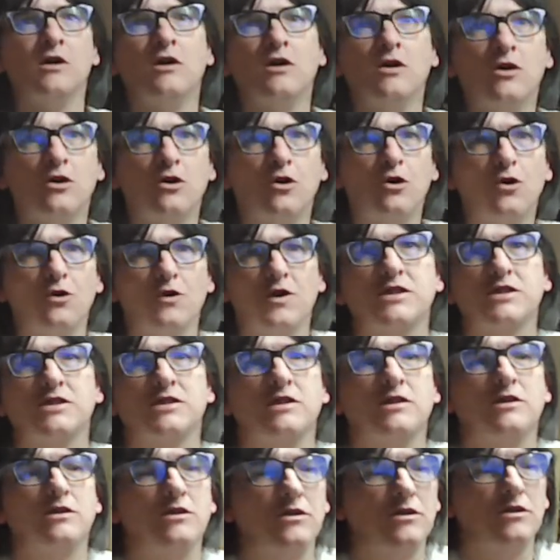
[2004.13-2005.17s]
or this
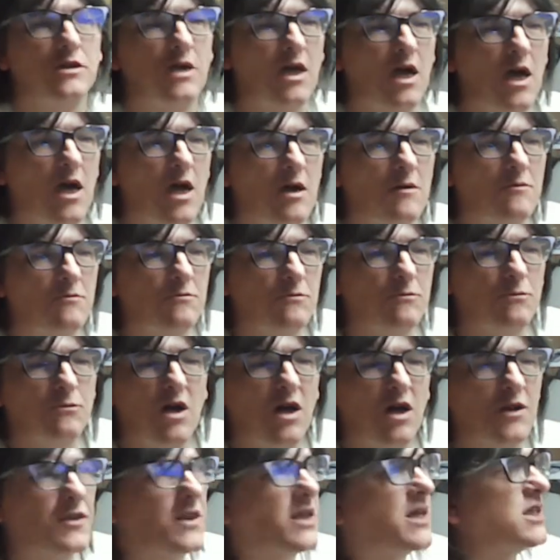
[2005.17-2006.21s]
little,
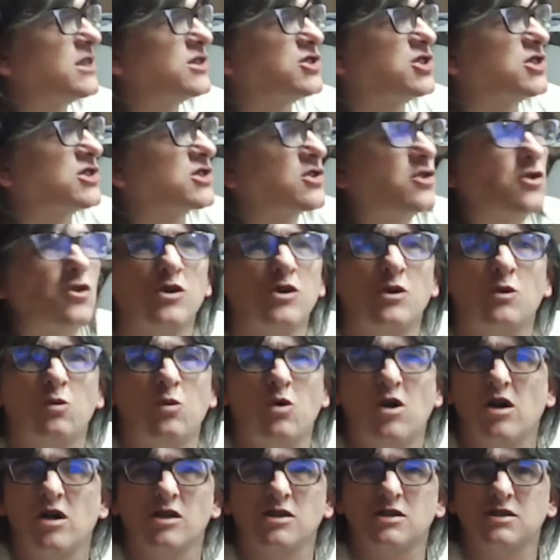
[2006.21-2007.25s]
I think it's just called a
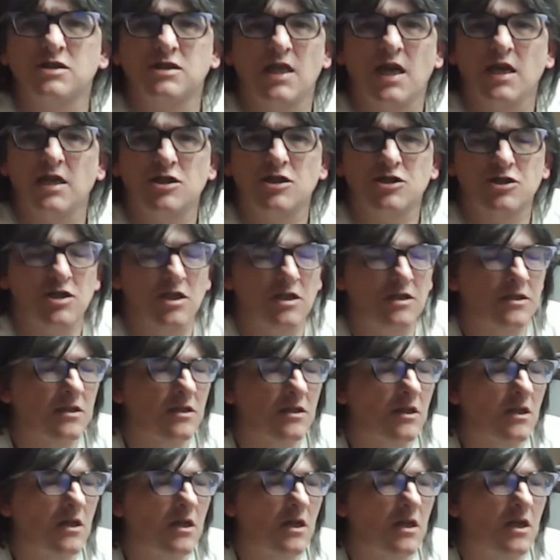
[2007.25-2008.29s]
workstation,
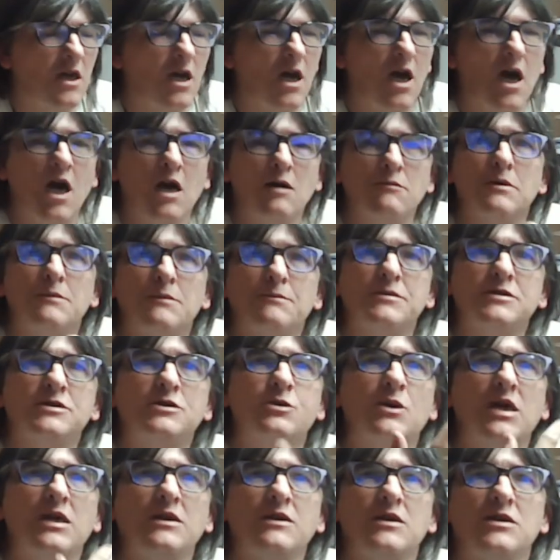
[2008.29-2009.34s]
but
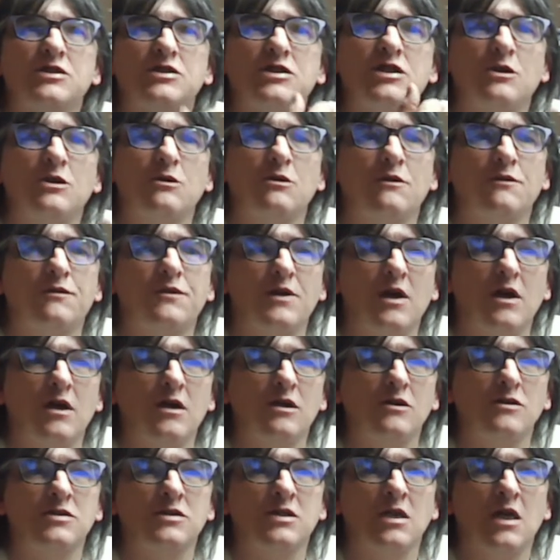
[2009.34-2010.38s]
between the two of
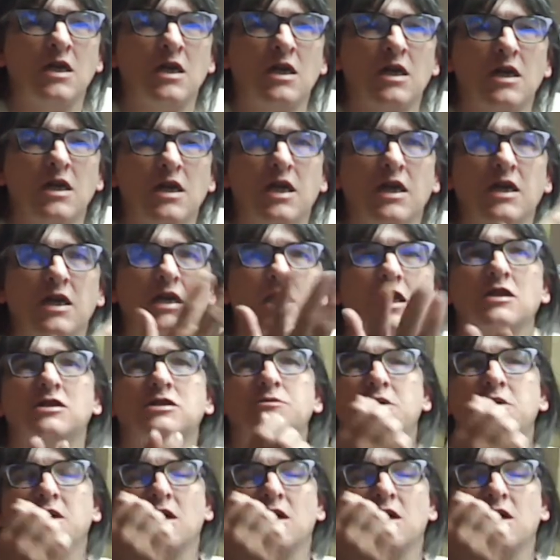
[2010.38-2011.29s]
those, it gives me a